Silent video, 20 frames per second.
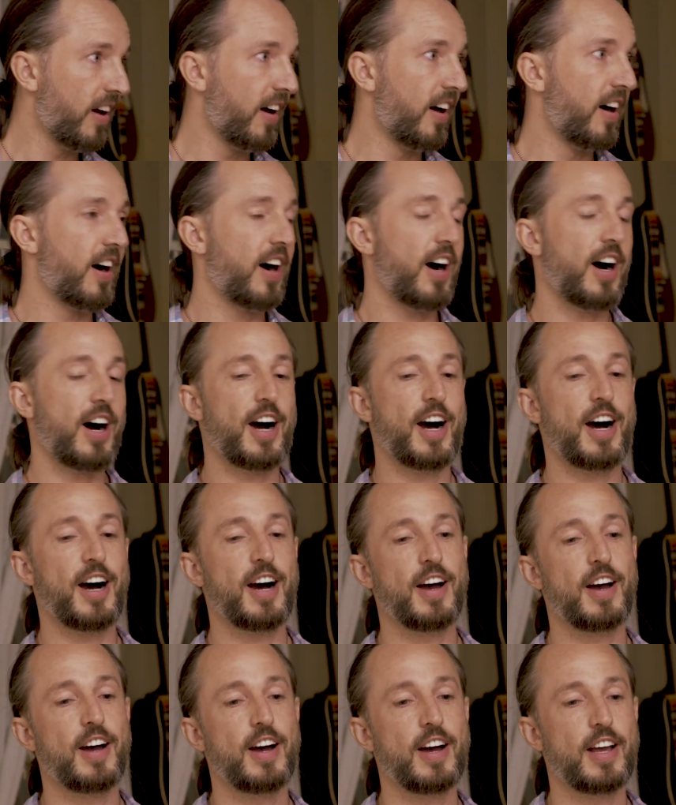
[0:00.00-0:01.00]
Mm-hmm.
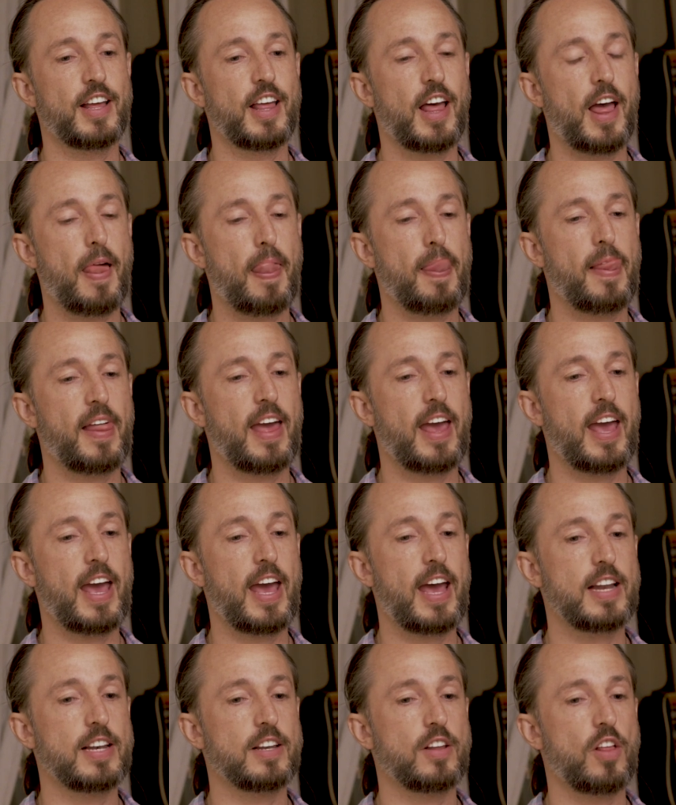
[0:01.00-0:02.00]
uh,
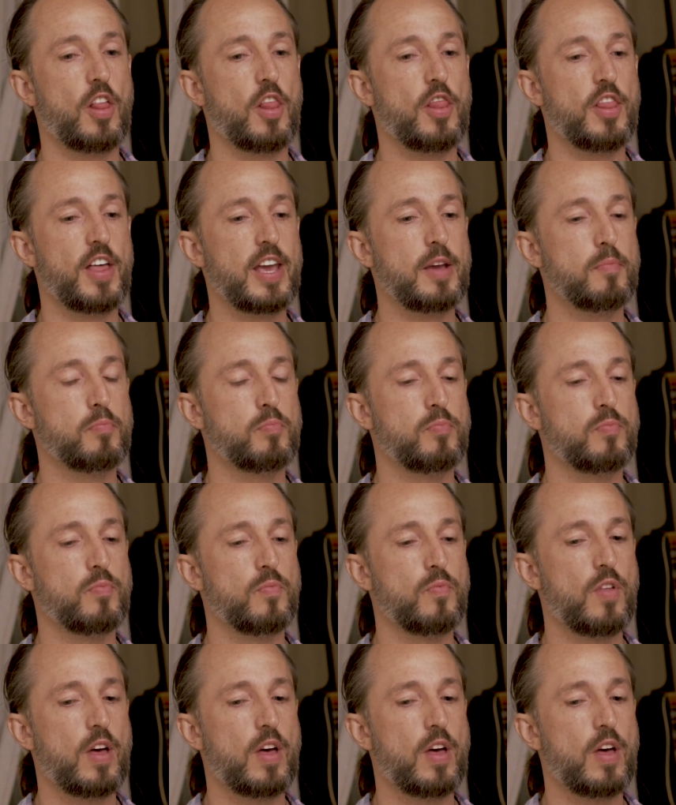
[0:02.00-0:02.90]
and they